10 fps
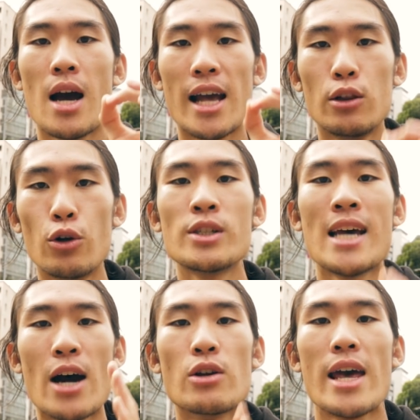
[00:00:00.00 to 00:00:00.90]
I learned
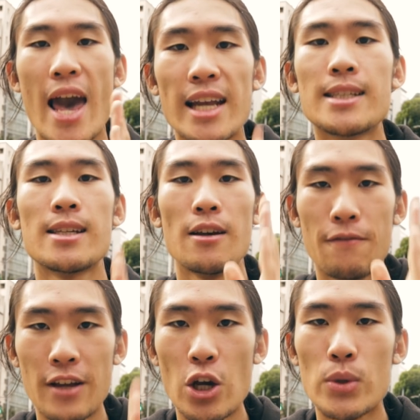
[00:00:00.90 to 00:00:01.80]
how to edit
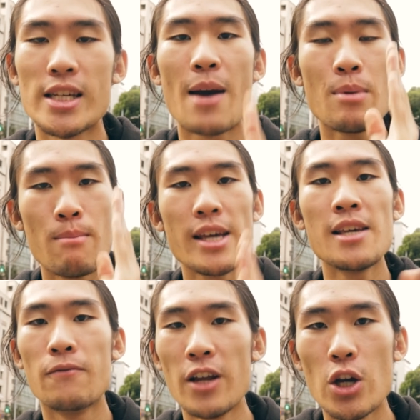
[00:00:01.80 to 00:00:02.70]
videos. I've been
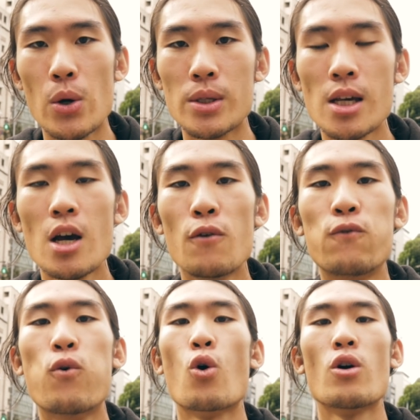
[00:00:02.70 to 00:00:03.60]
making videos
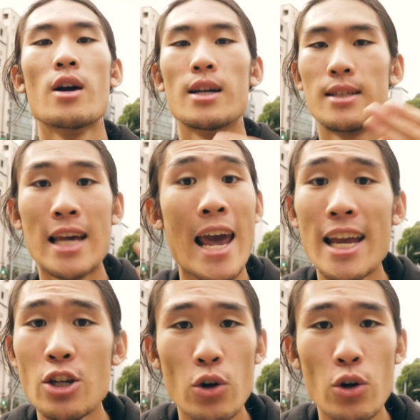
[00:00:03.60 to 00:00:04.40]
for 10